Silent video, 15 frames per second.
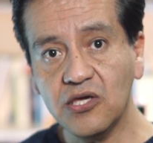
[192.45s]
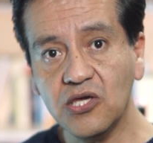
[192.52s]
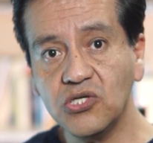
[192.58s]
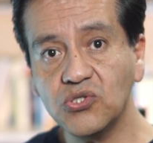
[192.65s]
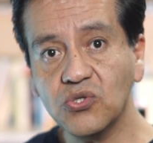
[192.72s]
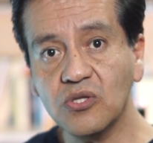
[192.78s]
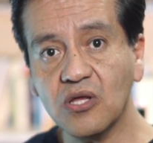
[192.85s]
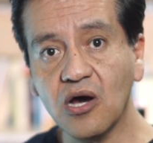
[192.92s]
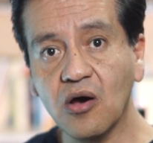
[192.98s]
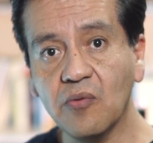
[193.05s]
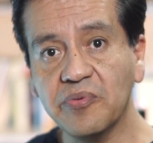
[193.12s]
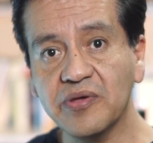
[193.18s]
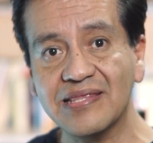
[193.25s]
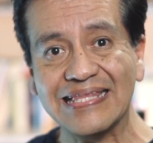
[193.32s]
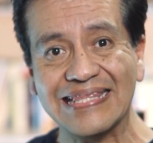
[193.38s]
it should
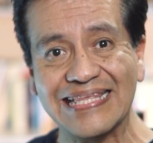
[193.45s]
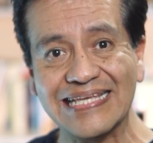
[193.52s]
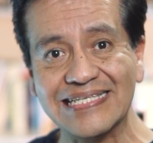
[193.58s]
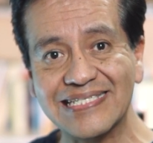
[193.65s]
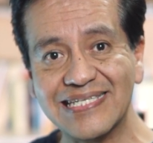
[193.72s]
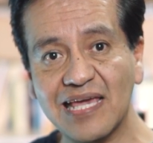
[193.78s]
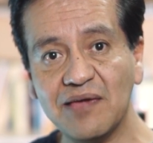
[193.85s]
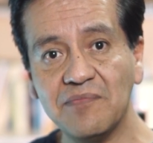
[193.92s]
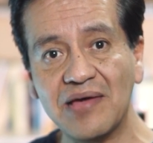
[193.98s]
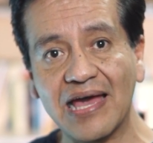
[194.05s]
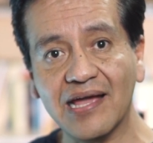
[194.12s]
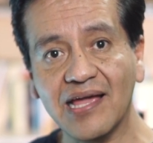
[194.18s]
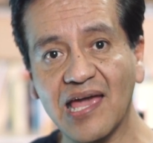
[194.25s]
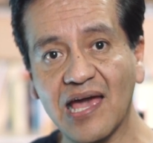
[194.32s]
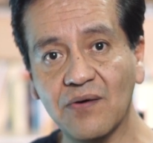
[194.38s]
open the same
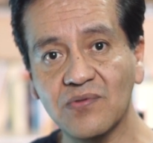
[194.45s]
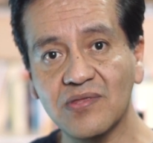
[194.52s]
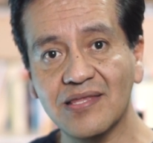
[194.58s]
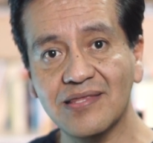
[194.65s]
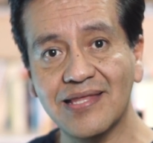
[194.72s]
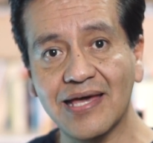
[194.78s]
account